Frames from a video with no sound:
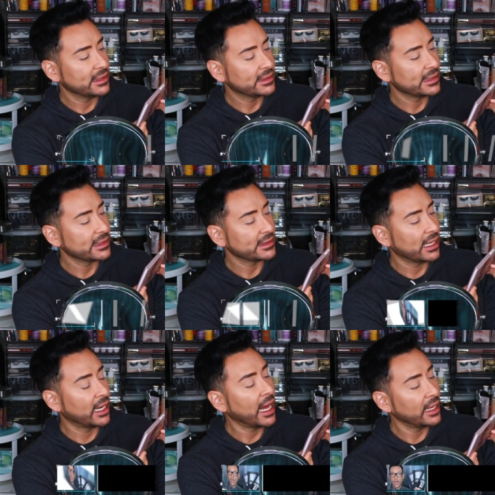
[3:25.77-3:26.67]
It says it's
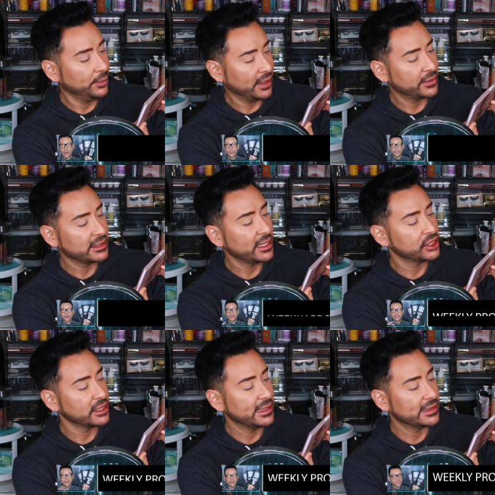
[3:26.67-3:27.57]
a high
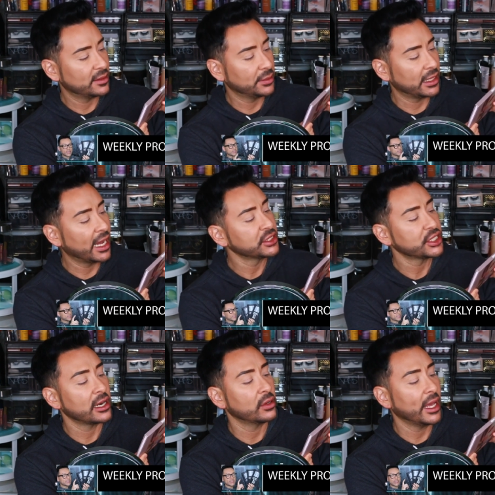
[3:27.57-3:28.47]
pigmentation, easy to blend
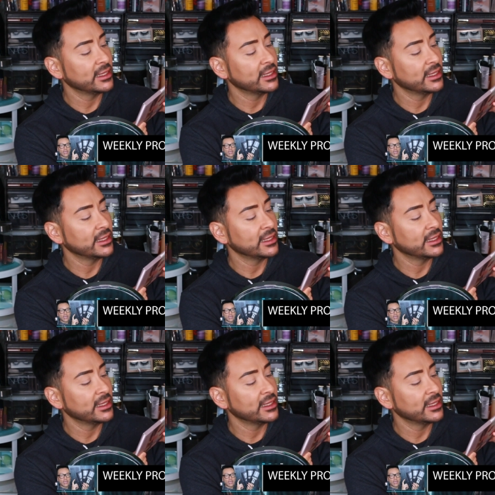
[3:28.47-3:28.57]
eyeshadow,